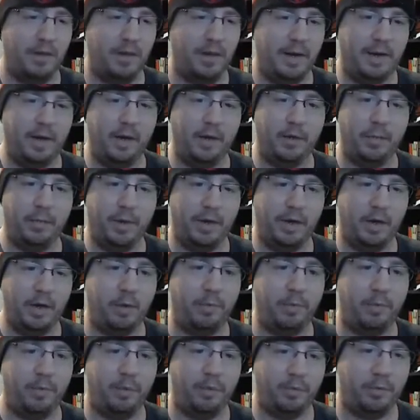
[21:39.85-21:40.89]
I got
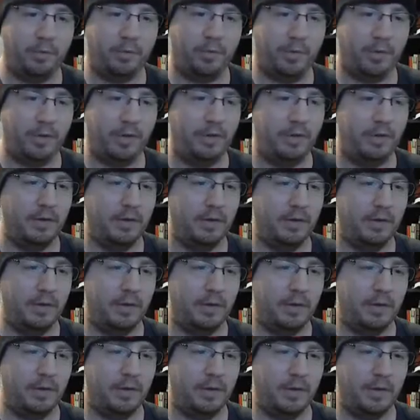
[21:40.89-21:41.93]
her pull 3.
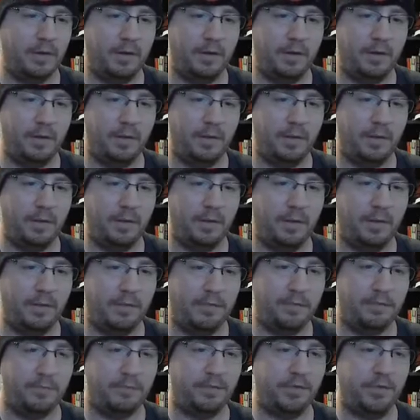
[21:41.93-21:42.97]

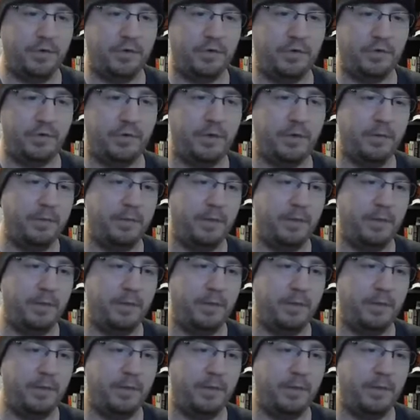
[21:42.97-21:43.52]
Here.